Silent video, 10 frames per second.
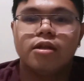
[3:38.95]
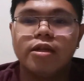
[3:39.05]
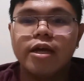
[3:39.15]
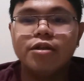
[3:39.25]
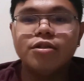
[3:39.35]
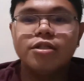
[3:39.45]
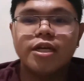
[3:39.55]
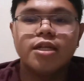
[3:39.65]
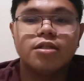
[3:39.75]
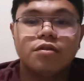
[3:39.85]
The
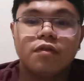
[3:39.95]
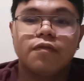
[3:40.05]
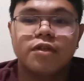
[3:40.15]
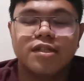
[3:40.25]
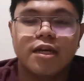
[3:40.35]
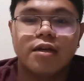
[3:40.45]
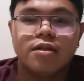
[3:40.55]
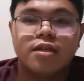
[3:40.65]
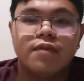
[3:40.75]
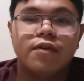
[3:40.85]
nitrogen and sulfur
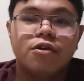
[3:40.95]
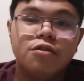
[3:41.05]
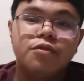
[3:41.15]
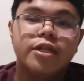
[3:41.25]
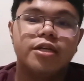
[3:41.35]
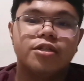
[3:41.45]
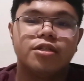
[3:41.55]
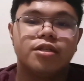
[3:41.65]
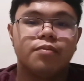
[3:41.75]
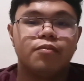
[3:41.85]
cycles have a good
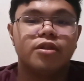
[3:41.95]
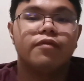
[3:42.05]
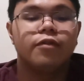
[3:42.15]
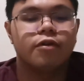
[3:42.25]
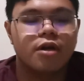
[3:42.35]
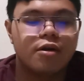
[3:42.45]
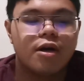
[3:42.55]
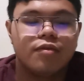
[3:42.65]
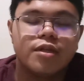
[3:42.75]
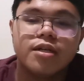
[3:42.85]
relationship with the flora
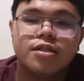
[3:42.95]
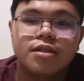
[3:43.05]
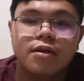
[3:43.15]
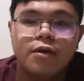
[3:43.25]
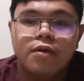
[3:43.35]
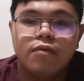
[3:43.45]
around us.